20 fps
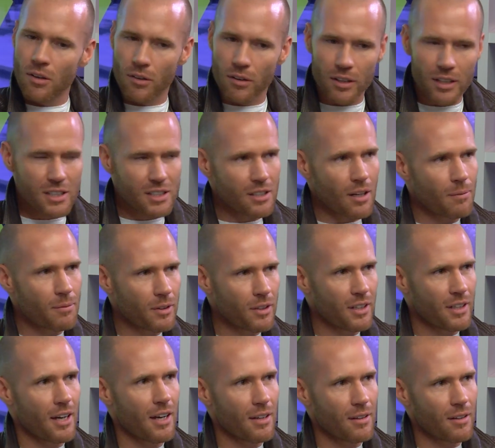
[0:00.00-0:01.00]
Not that this, I'm going
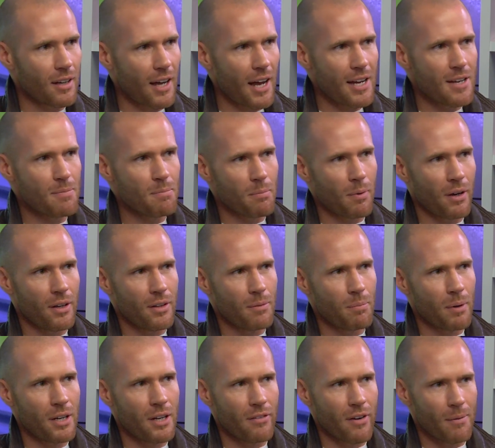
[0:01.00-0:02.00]
to get hate by the
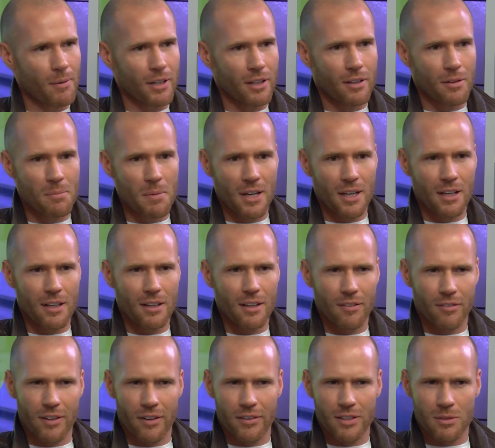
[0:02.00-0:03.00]
bunny rabbit committee
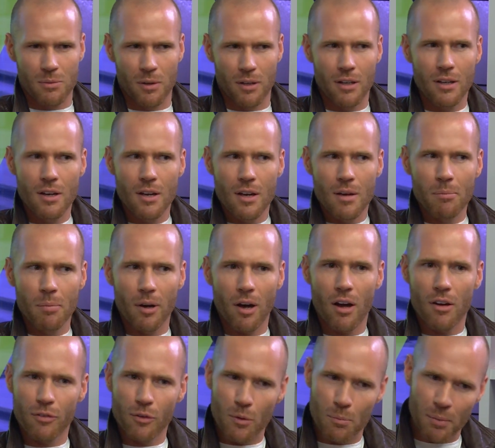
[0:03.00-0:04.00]
if there is one. But
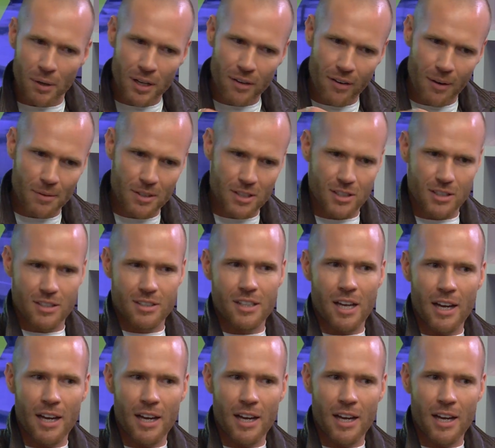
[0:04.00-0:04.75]
I thought bunny rabbits just